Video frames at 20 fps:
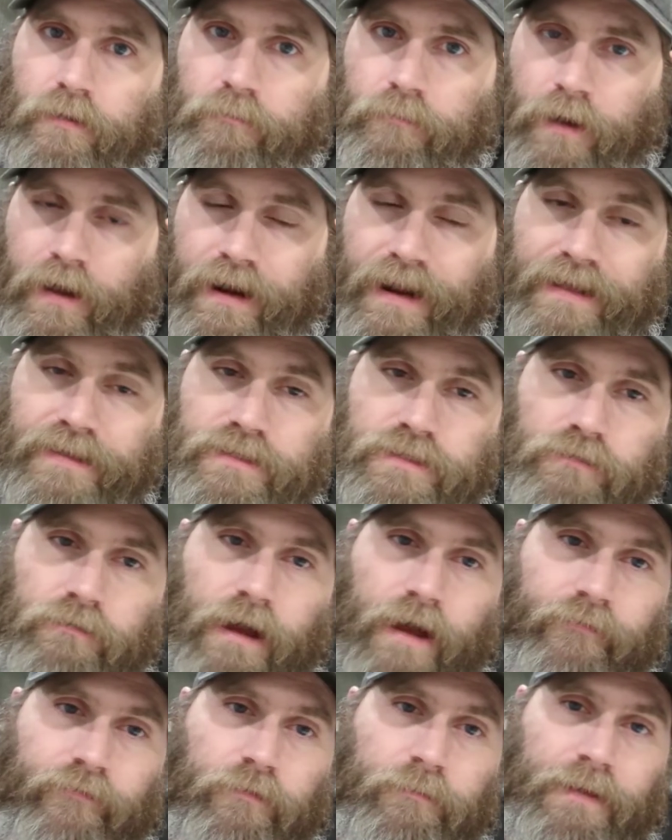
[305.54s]
But I do
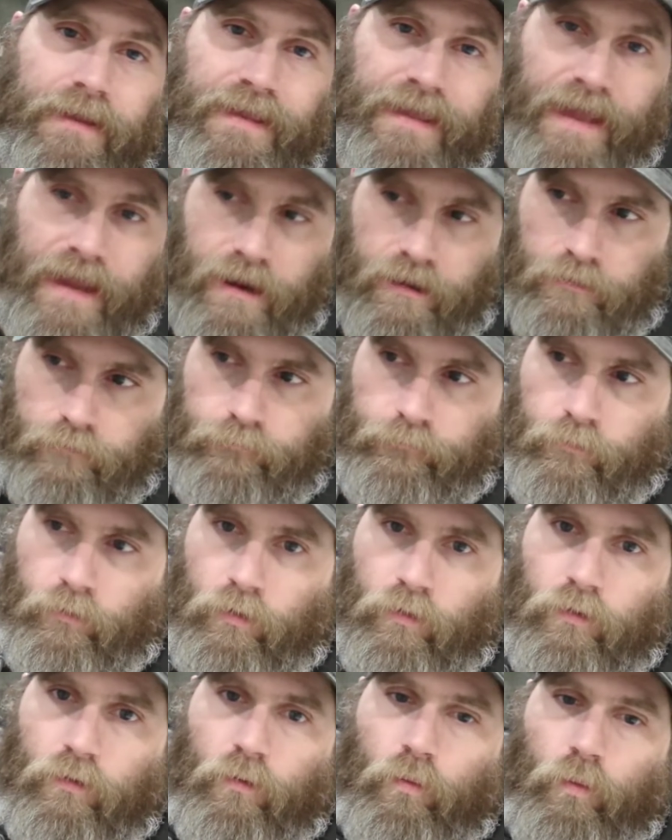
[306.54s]
have to be
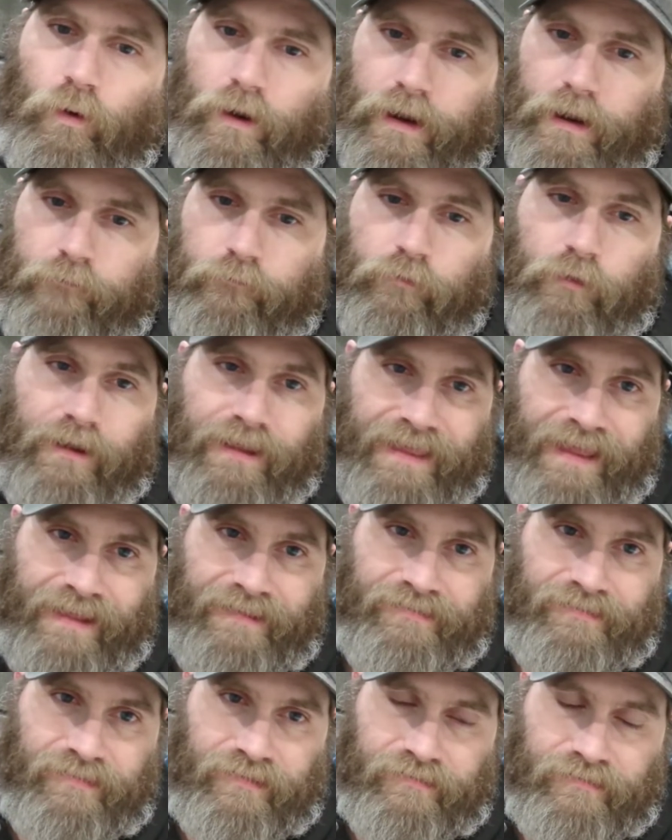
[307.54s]
careful whenever it
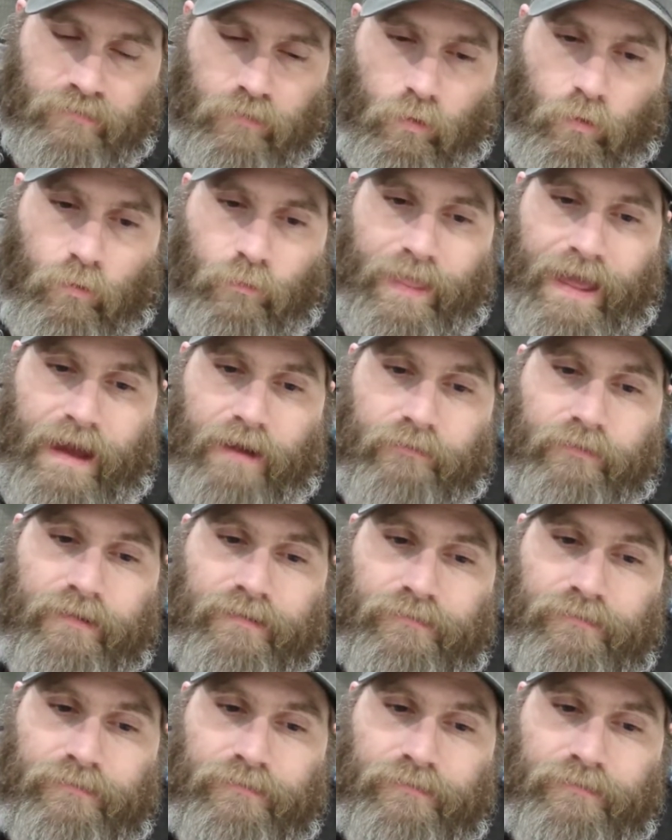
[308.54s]
gets this cold out,